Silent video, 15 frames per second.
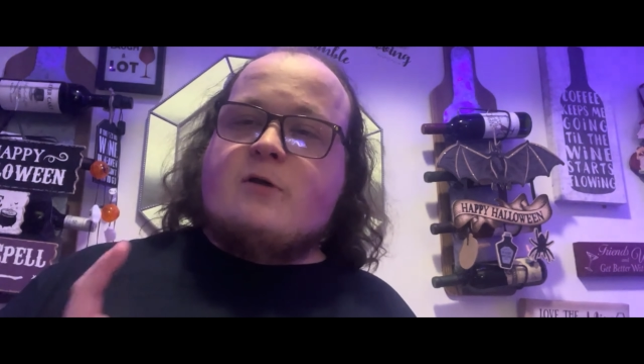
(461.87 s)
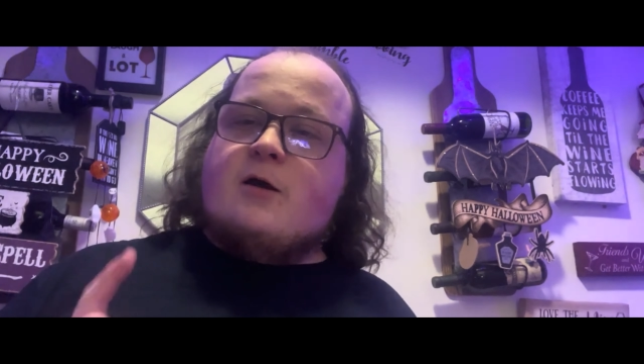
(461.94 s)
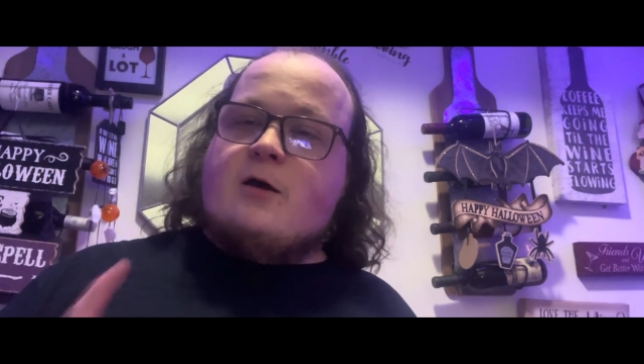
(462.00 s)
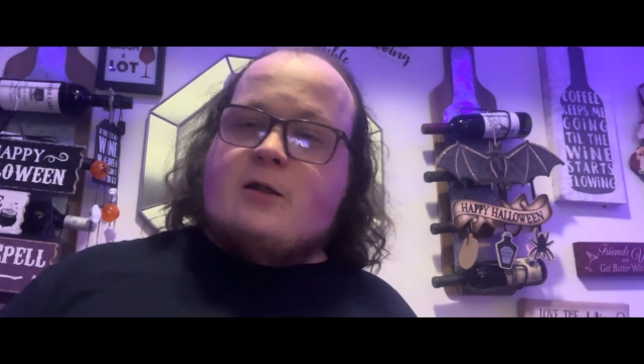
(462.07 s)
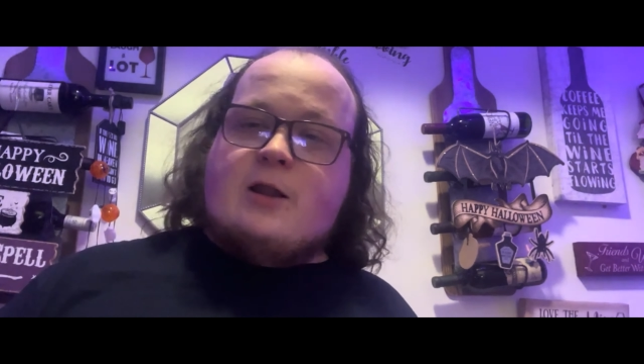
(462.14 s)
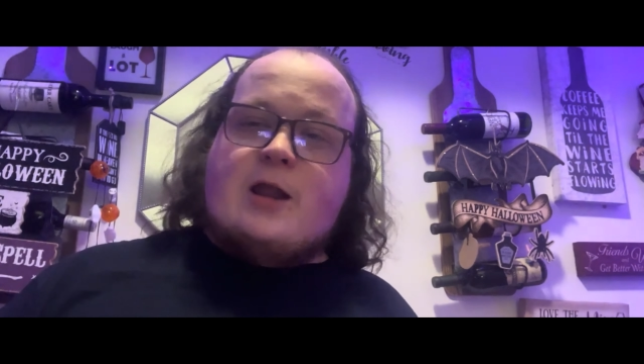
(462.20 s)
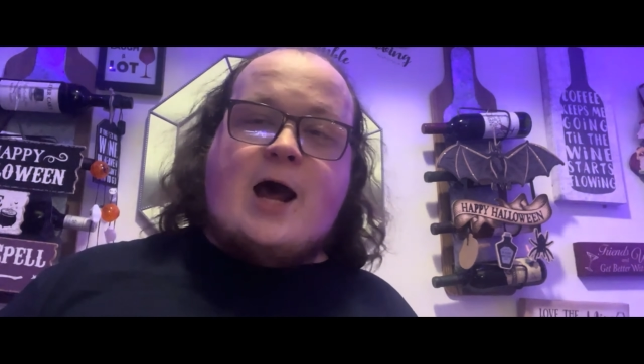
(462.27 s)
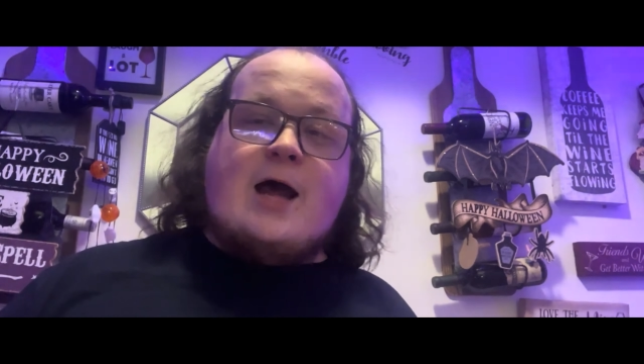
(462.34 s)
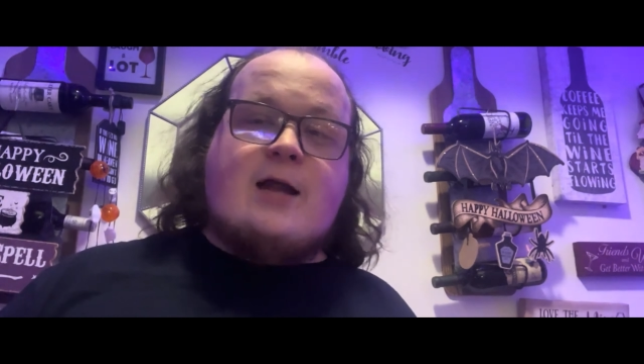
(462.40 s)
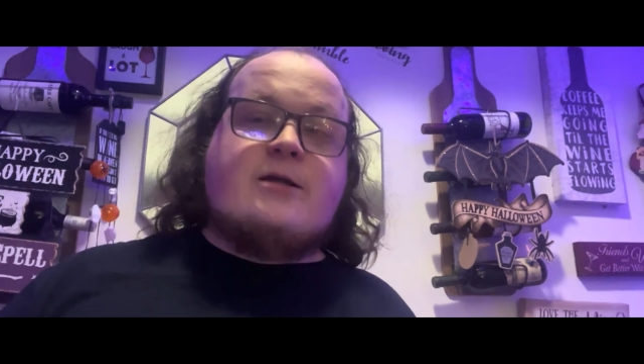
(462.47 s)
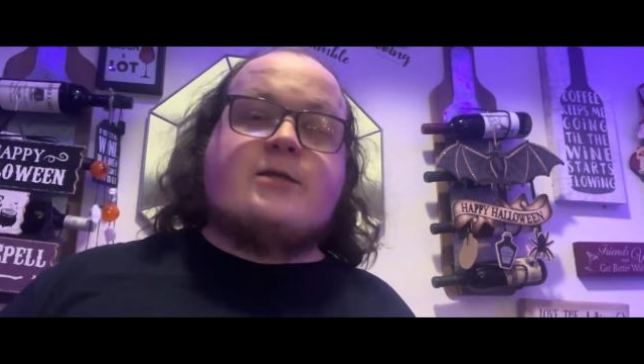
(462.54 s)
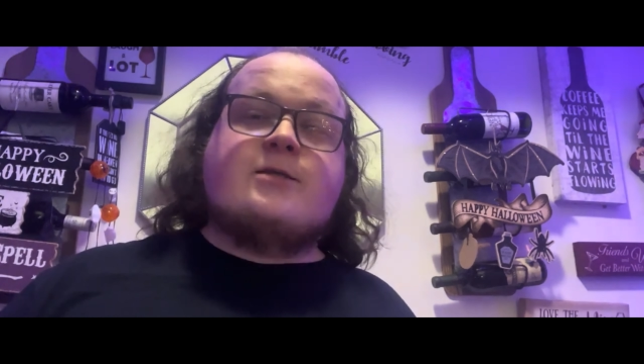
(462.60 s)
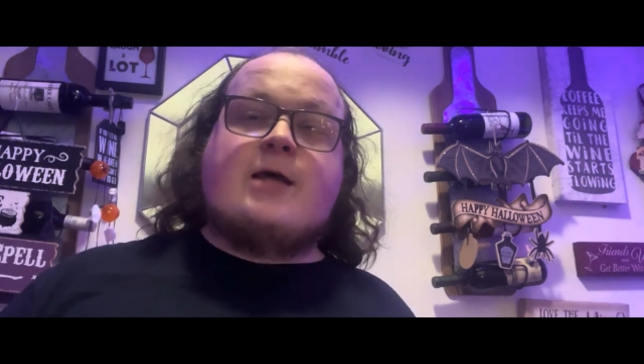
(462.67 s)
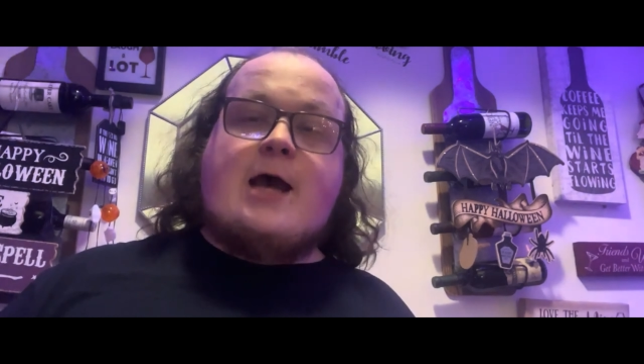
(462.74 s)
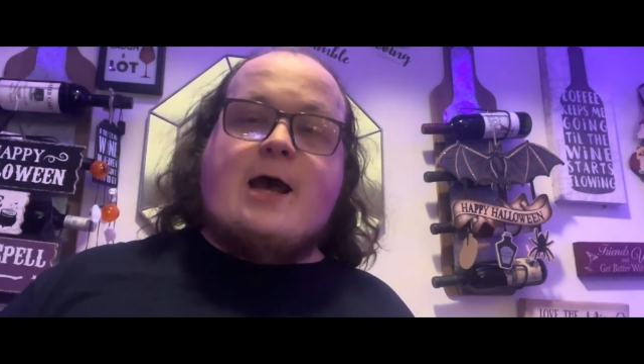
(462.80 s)
A lot
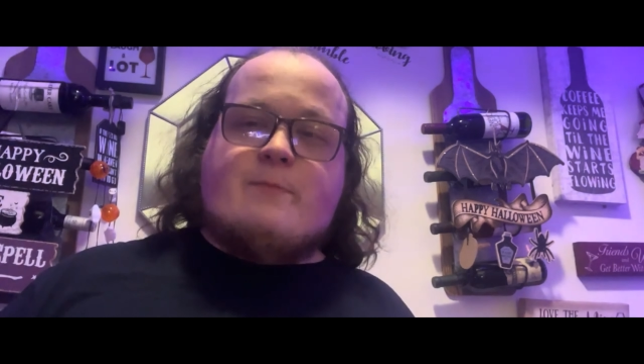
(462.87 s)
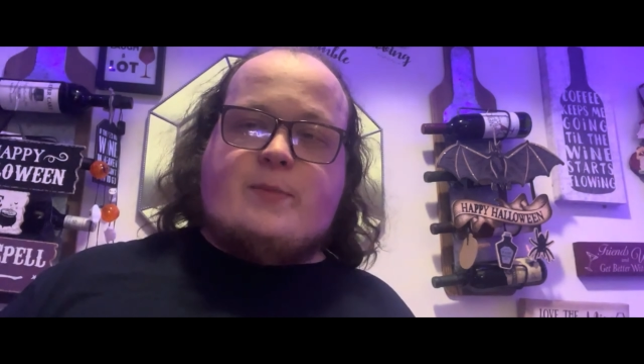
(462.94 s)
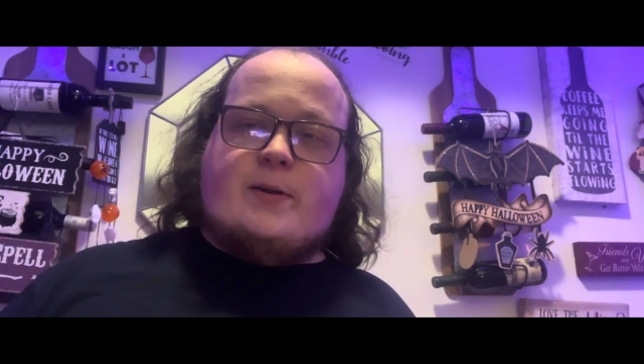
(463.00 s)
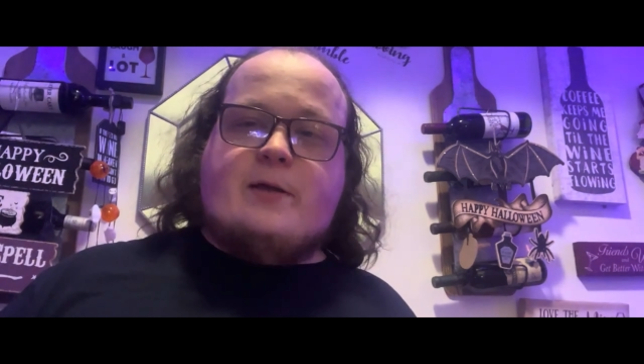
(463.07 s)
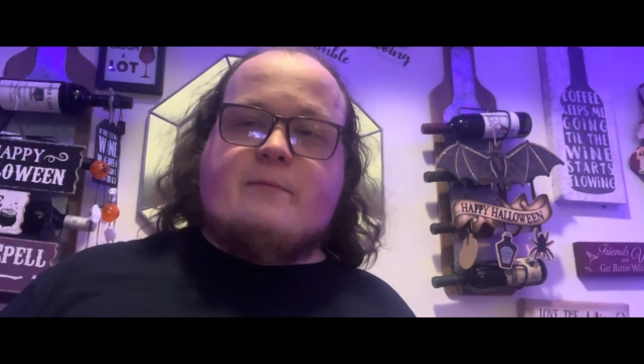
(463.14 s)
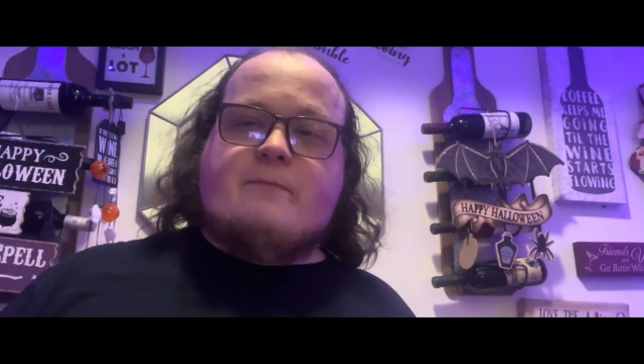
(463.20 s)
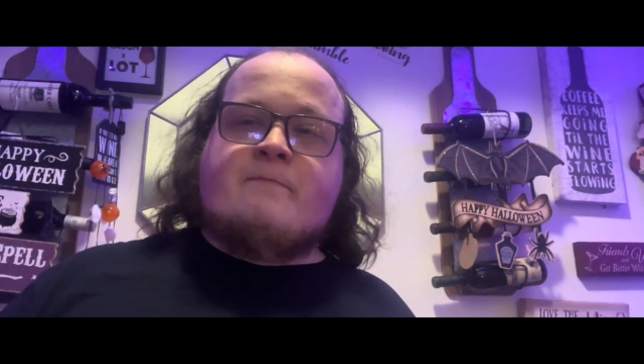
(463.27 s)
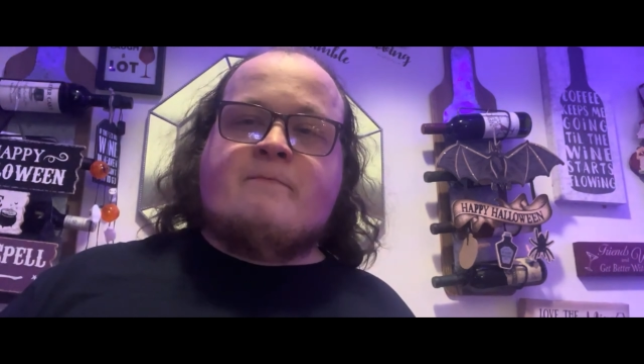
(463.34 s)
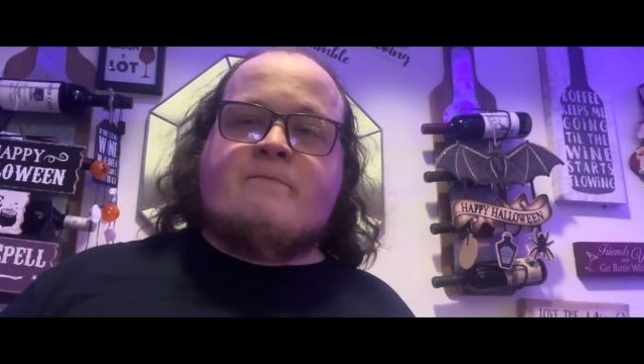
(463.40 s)
is happening.